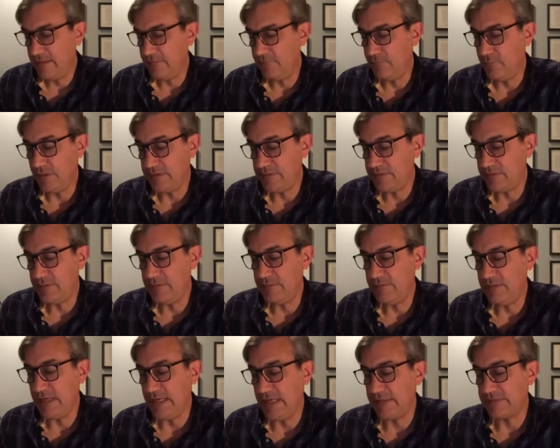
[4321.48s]
of what to do
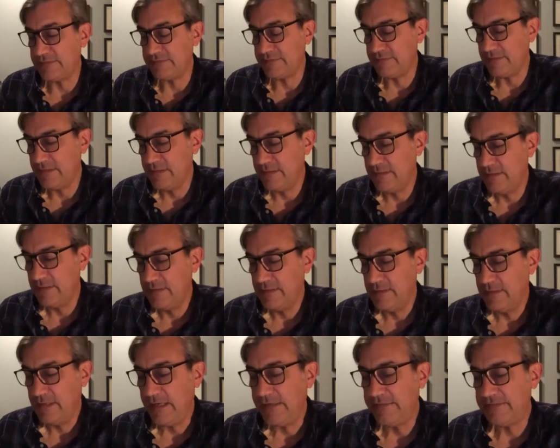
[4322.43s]
next,
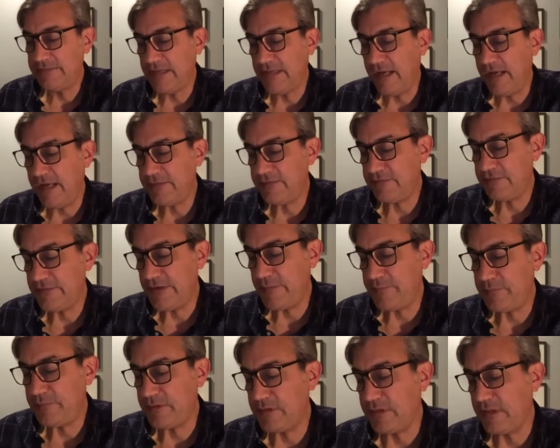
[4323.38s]
I
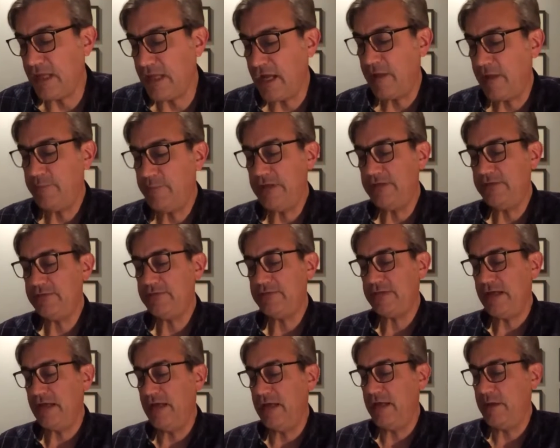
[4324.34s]
sidestepped the lobby's
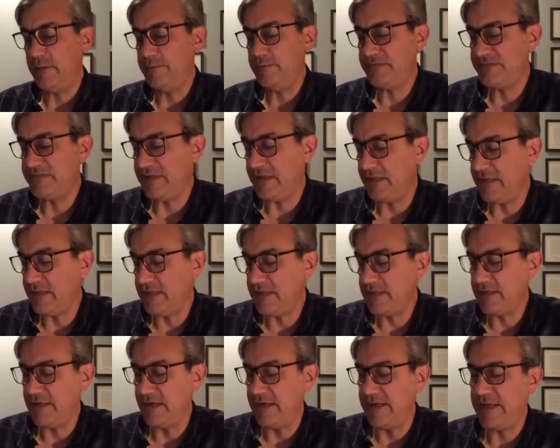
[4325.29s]
Tom Selleck
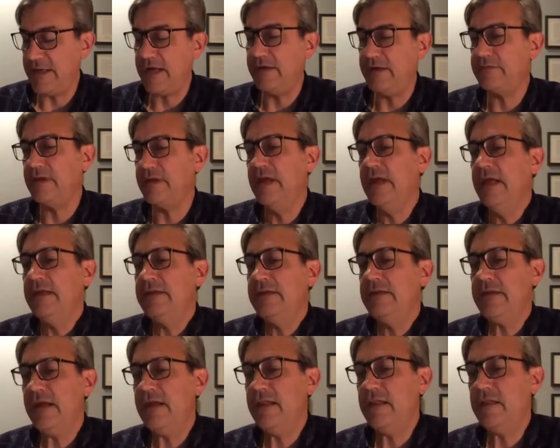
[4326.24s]
cutout
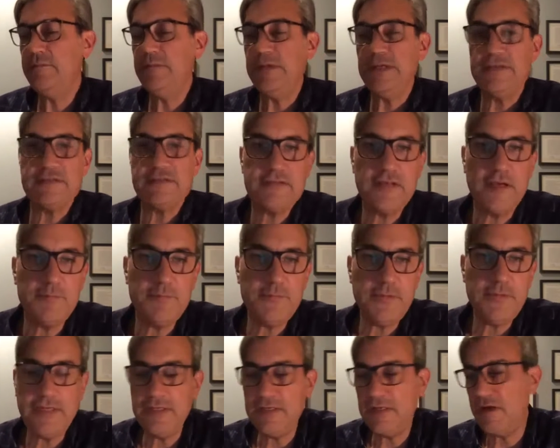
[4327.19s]
telling me
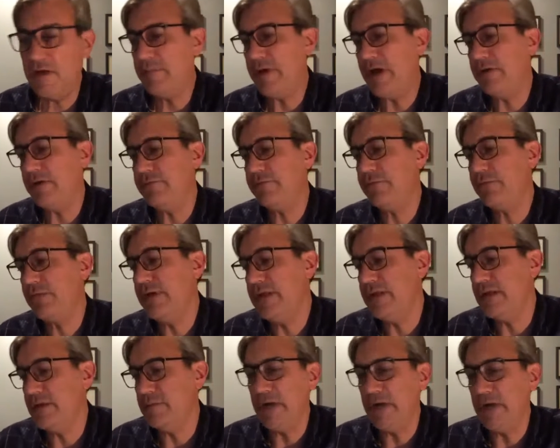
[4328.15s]
something about
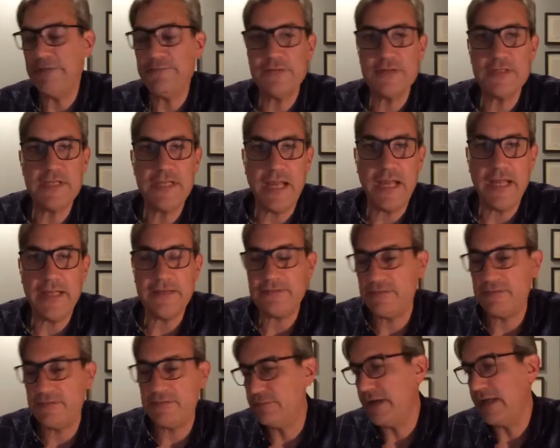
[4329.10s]
freedom I forgot
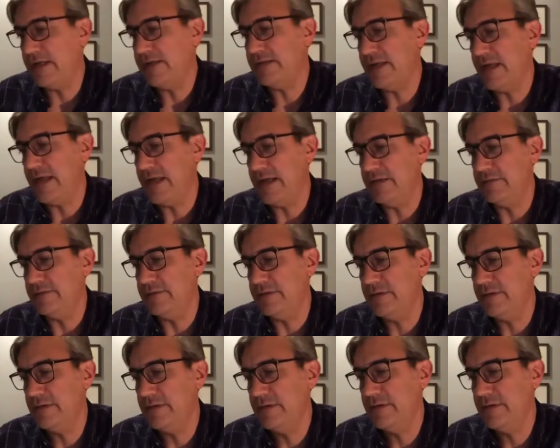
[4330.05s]
to write down